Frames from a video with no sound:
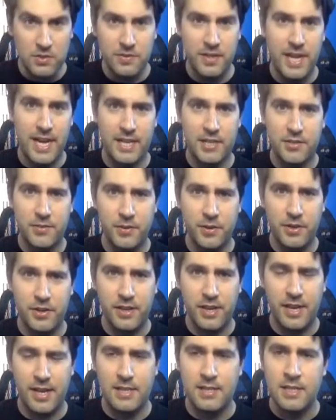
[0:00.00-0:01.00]
newsflash for
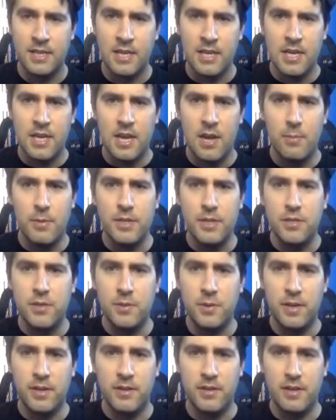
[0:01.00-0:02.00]
you guys. I'm going
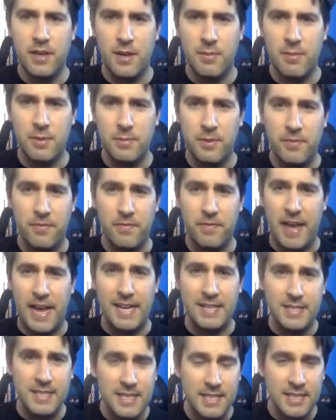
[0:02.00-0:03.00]
to be
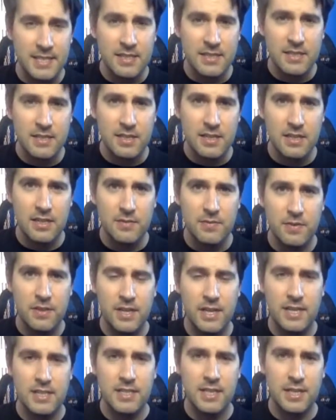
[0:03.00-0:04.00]
fasting for
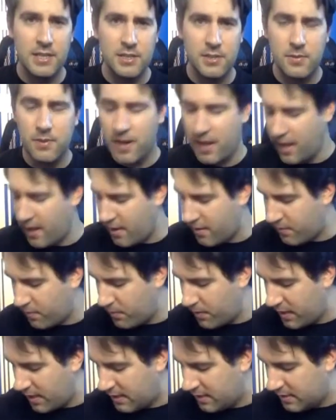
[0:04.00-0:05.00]
the next like
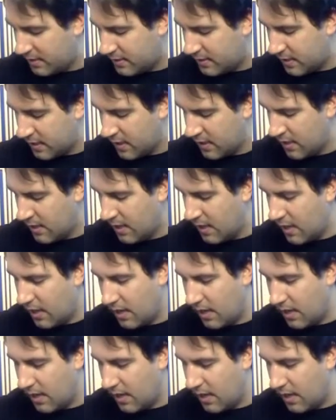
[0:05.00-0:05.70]
2.5 weeks.